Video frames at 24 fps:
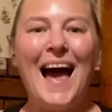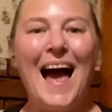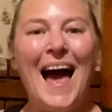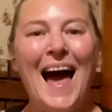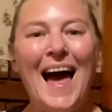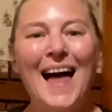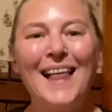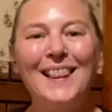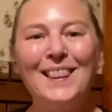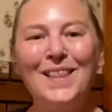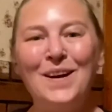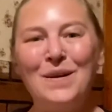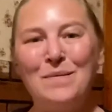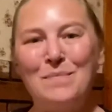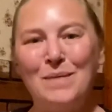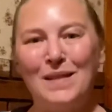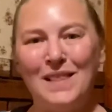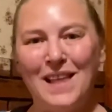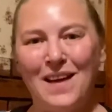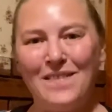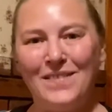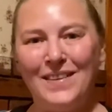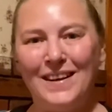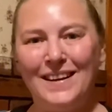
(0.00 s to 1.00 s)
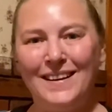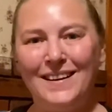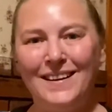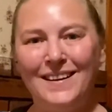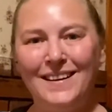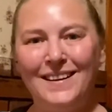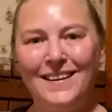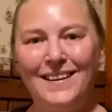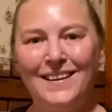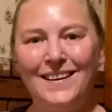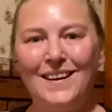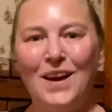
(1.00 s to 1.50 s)
Hello, beloved.
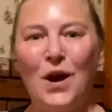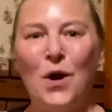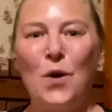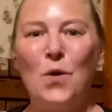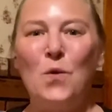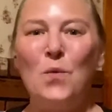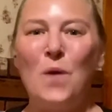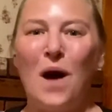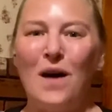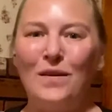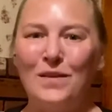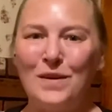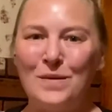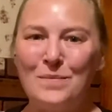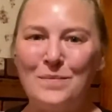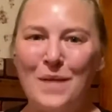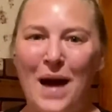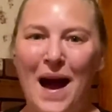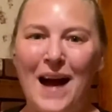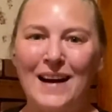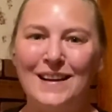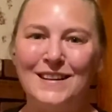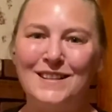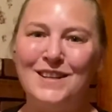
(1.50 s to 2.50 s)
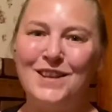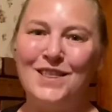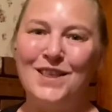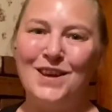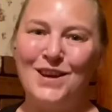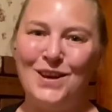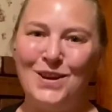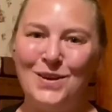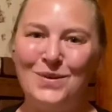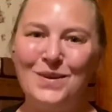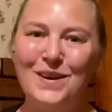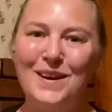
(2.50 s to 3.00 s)
Welcome back to the
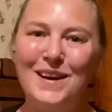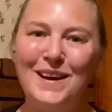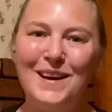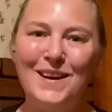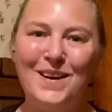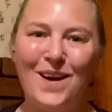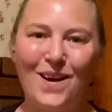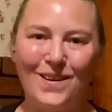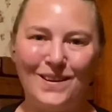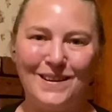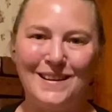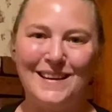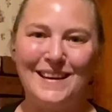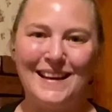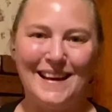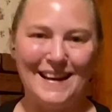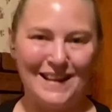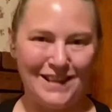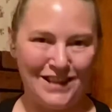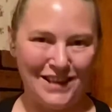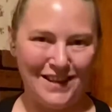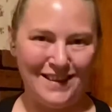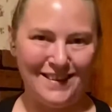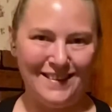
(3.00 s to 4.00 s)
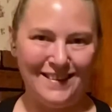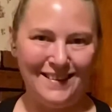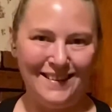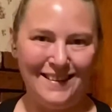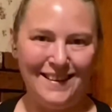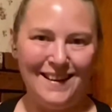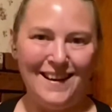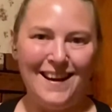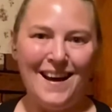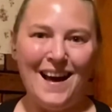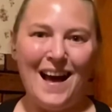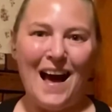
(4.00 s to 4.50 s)
Unity Garden Kitchen.
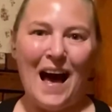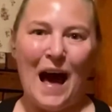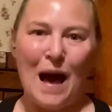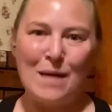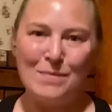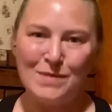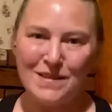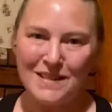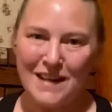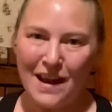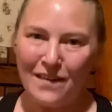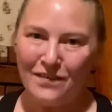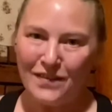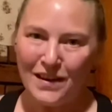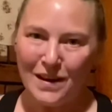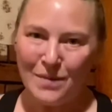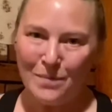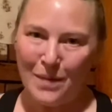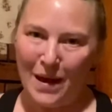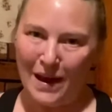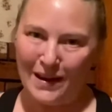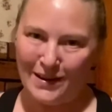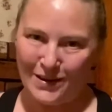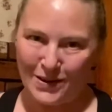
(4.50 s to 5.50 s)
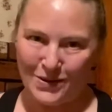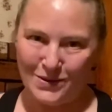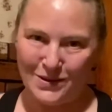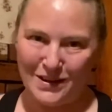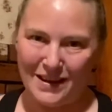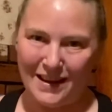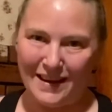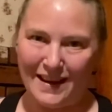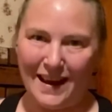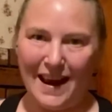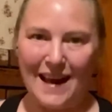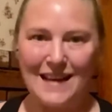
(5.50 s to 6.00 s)
I'm Stephanie
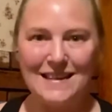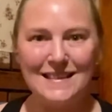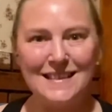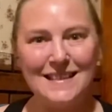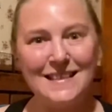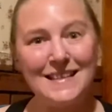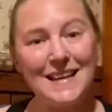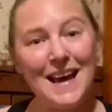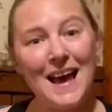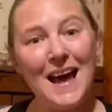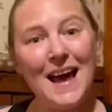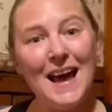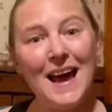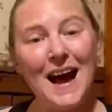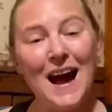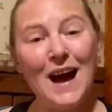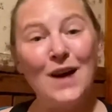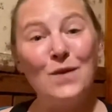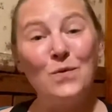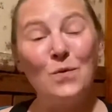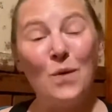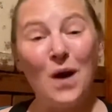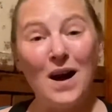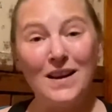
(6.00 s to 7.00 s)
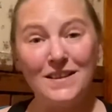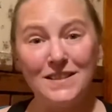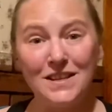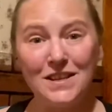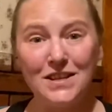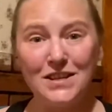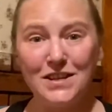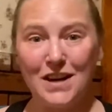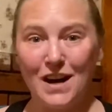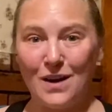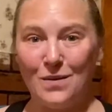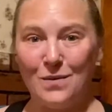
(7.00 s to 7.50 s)
Bandozic, and today I want to
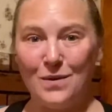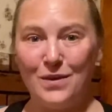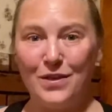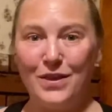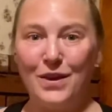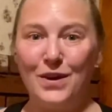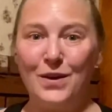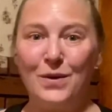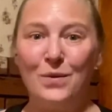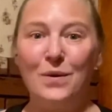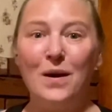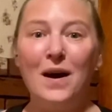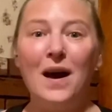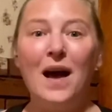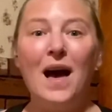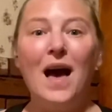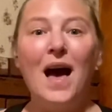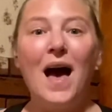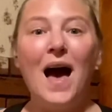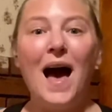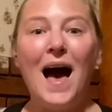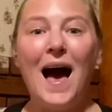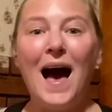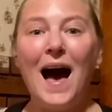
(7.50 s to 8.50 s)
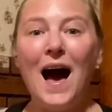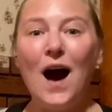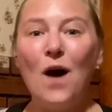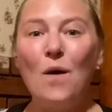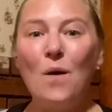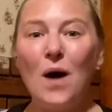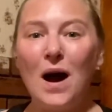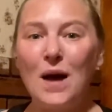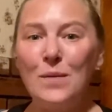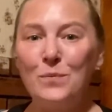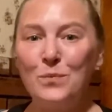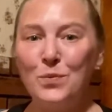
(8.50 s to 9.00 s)
share with you how
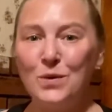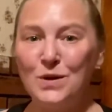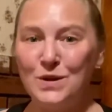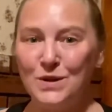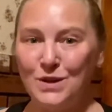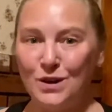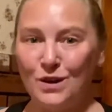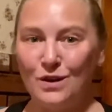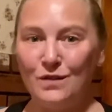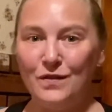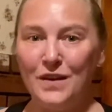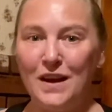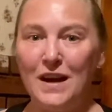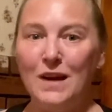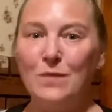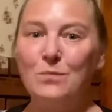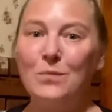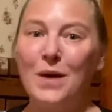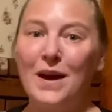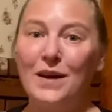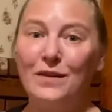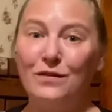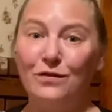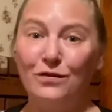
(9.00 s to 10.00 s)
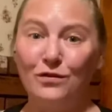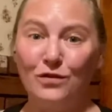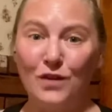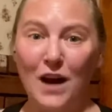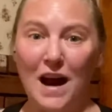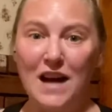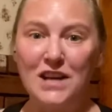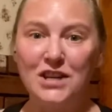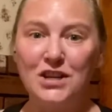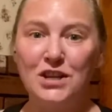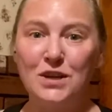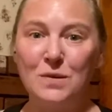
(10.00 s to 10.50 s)
I'm preserving my
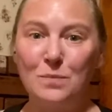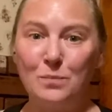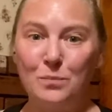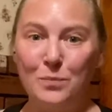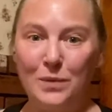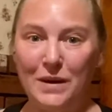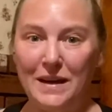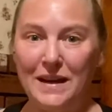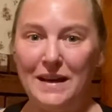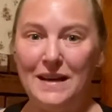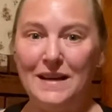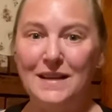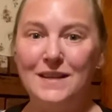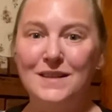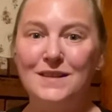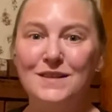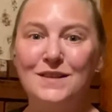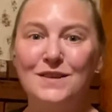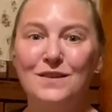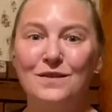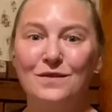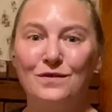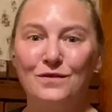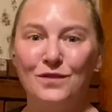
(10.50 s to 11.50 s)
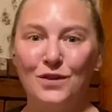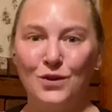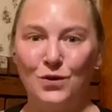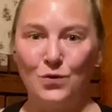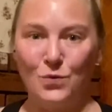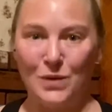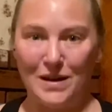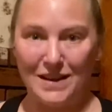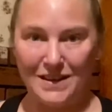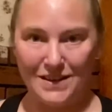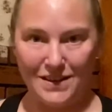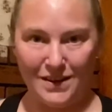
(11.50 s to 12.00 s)
fresh beans for
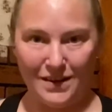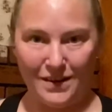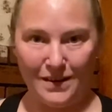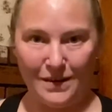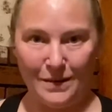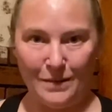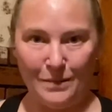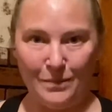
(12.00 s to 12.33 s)
winter.